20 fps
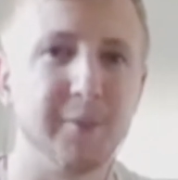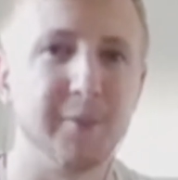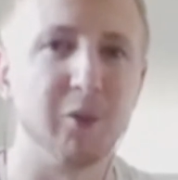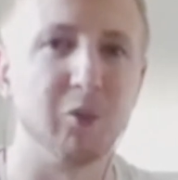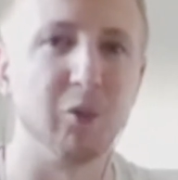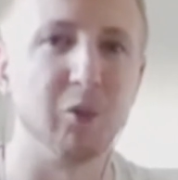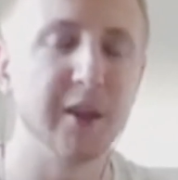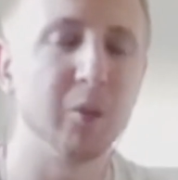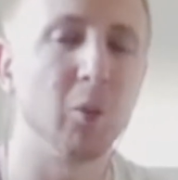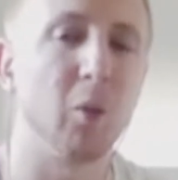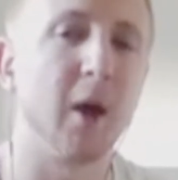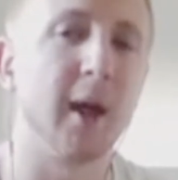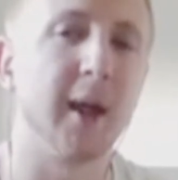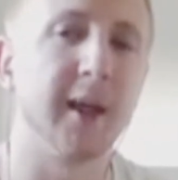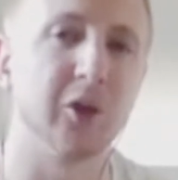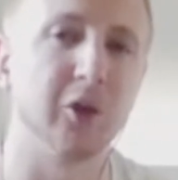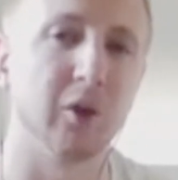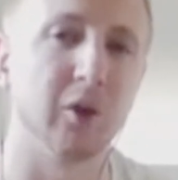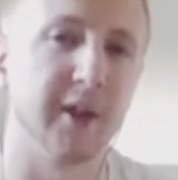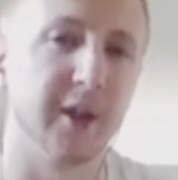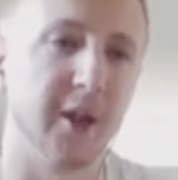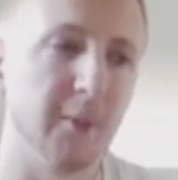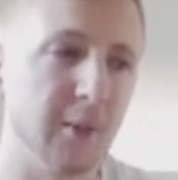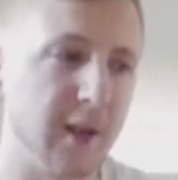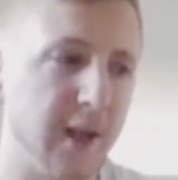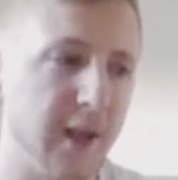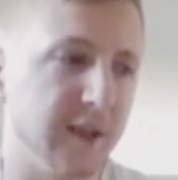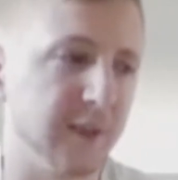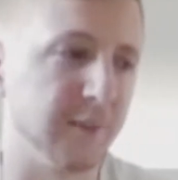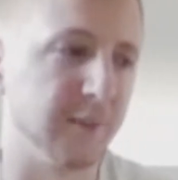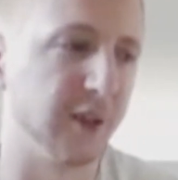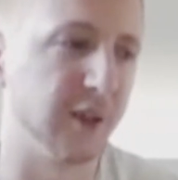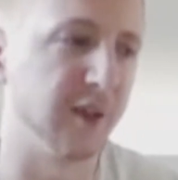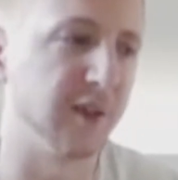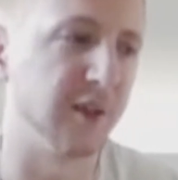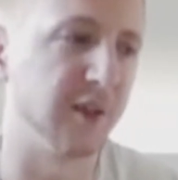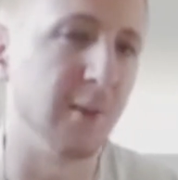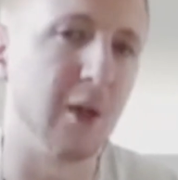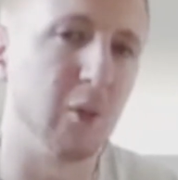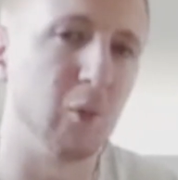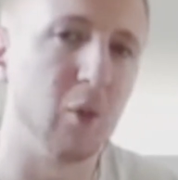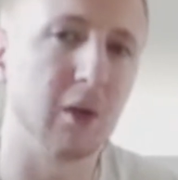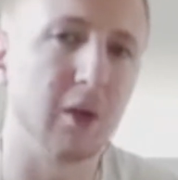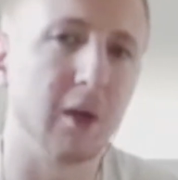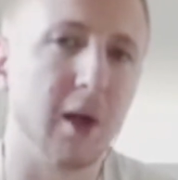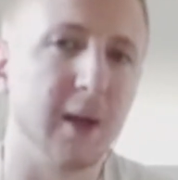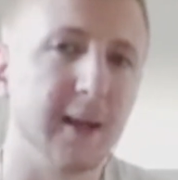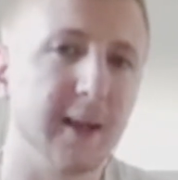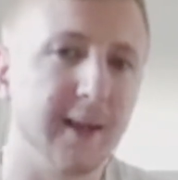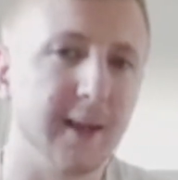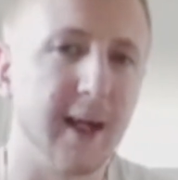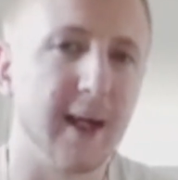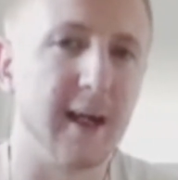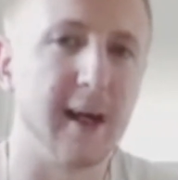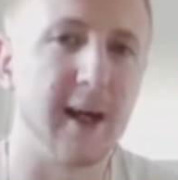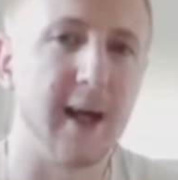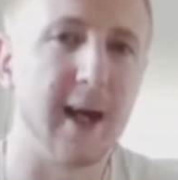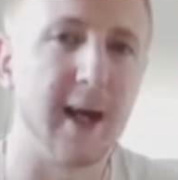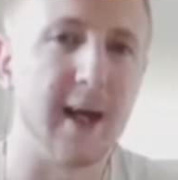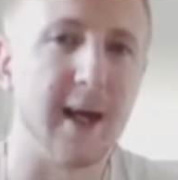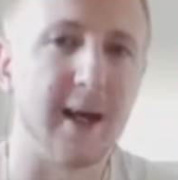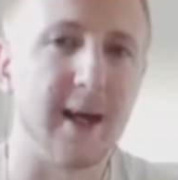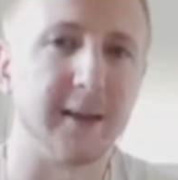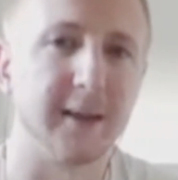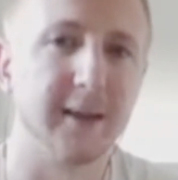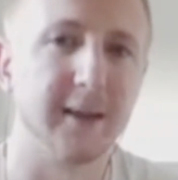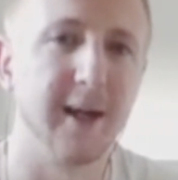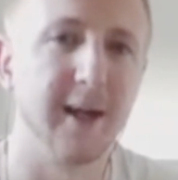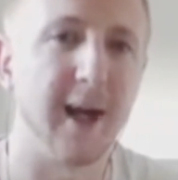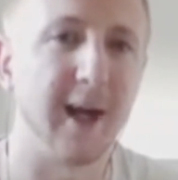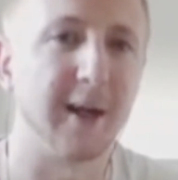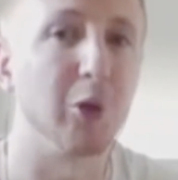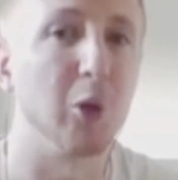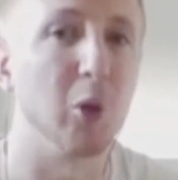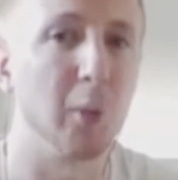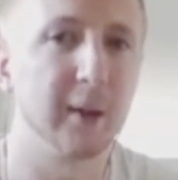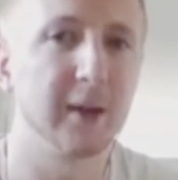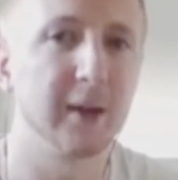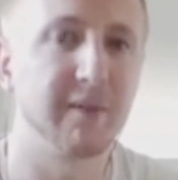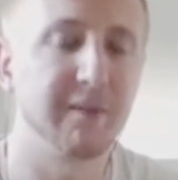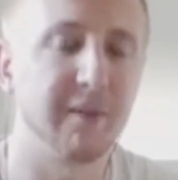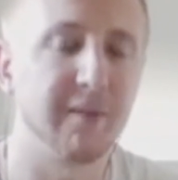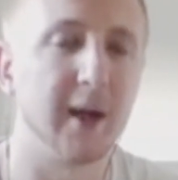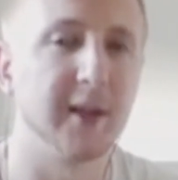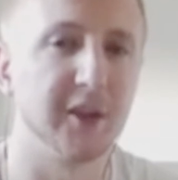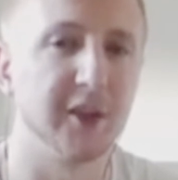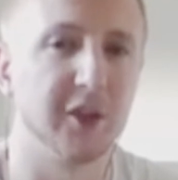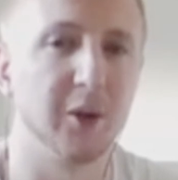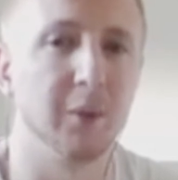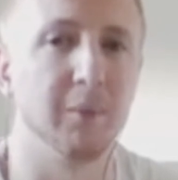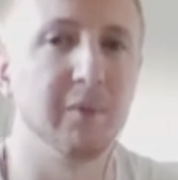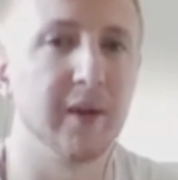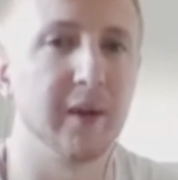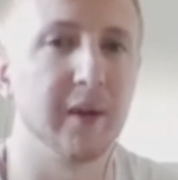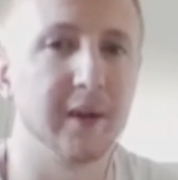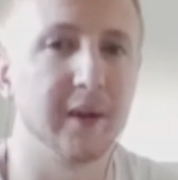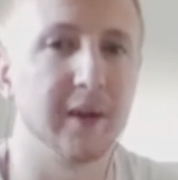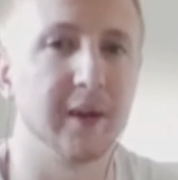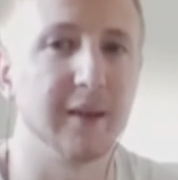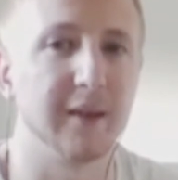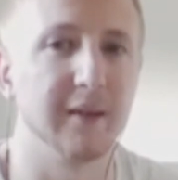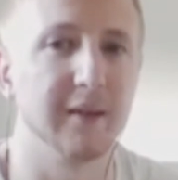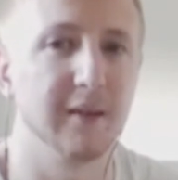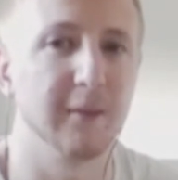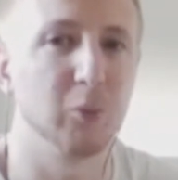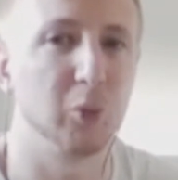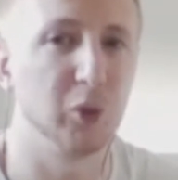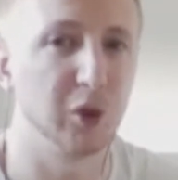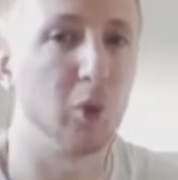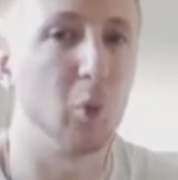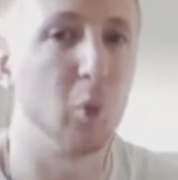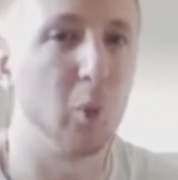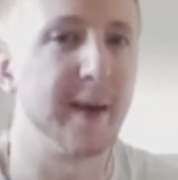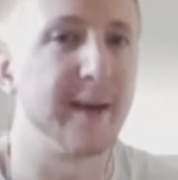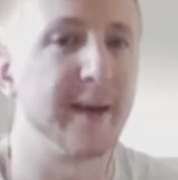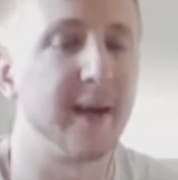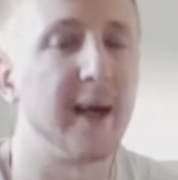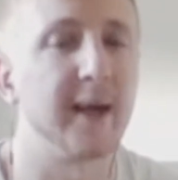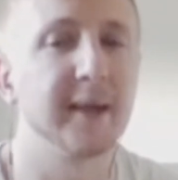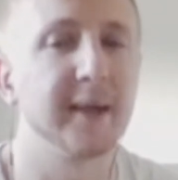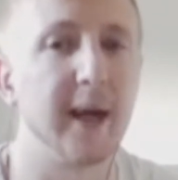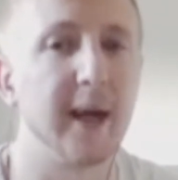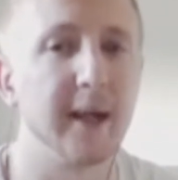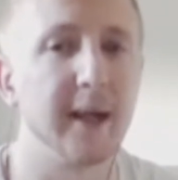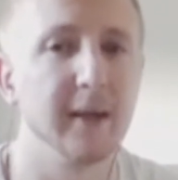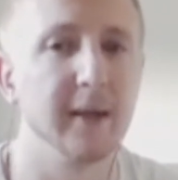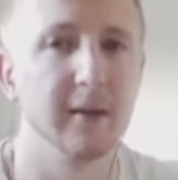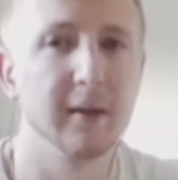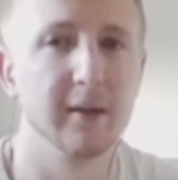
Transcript: the reason why I enjoyed doing that is because no matter what kind of day I had, I'd always find something that was a win that day.